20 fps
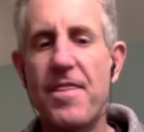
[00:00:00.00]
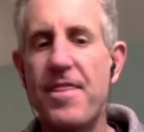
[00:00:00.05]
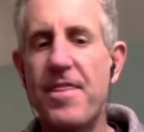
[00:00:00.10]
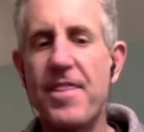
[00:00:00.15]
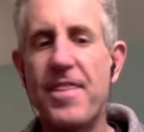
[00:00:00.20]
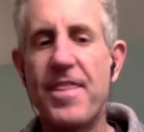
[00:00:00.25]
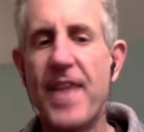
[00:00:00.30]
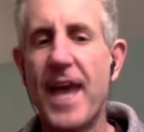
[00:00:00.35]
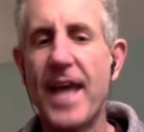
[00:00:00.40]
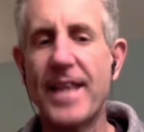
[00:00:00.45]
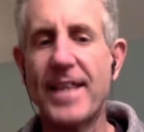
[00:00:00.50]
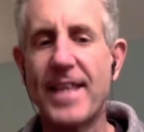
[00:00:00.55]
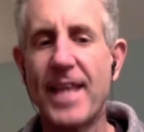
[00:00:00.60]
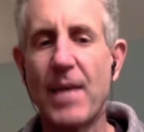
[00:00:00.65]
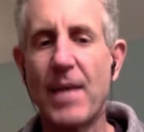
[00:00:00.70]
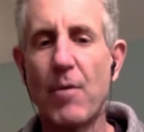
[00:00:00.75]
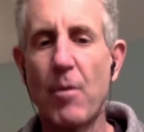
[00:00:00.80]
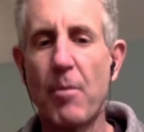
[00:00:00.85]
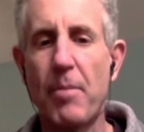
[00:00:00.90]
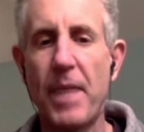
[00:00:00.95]
that they
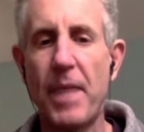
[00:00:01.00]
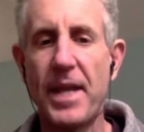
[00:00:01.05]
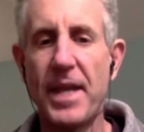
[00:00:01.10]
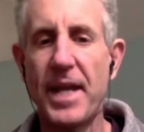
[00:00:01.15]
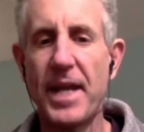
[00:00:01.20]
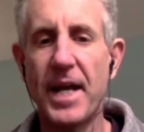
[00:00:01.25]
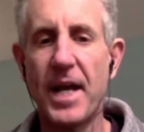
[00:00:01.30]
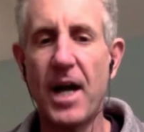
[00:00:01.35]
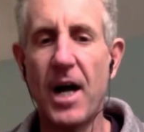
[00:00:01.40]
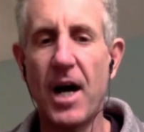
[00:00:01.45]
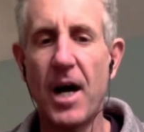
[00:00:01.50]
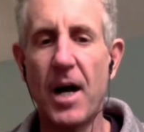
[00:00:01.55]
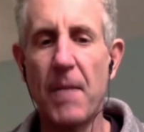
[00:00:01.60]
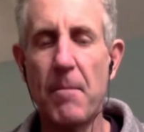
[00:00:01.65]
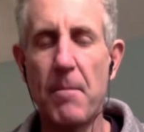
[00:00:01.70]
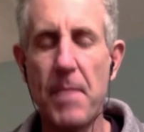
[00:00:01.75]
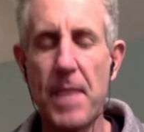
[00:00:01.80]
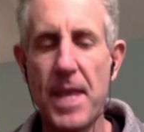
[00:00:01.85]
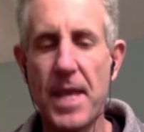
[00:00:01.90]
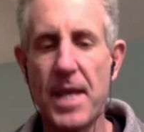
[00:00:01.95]
were pinning on
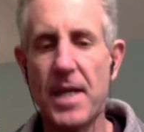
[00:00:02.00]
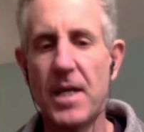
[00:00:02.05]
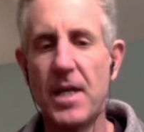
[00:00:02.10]
me.